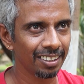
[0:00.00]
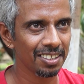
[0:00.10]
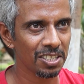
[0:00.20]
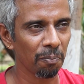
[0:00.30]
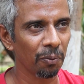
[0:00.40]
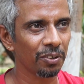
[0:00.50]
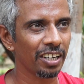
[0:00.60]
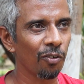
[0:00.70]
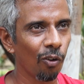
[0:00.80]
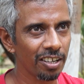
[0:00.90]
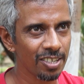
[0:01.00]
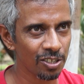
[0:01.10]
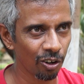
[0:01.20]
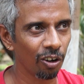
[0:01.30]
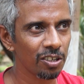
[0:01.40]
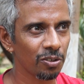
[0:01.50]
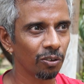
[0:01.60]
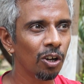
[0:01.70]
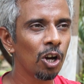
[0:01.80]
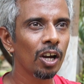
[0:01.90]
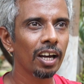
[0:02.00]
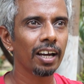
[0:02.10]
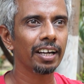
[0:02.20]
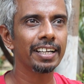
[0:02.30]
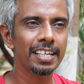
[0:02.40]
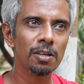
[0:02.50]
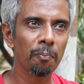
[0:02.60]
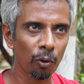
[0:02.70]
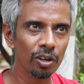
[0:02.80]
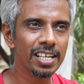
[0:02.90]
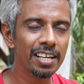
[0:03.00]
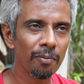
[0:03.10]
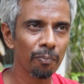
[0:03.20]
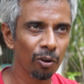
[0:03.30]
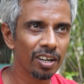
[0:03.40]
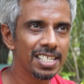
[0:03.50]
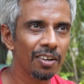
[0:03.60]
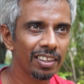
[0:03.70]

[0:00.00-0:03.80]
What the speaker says: supporting voices also. It is a progressive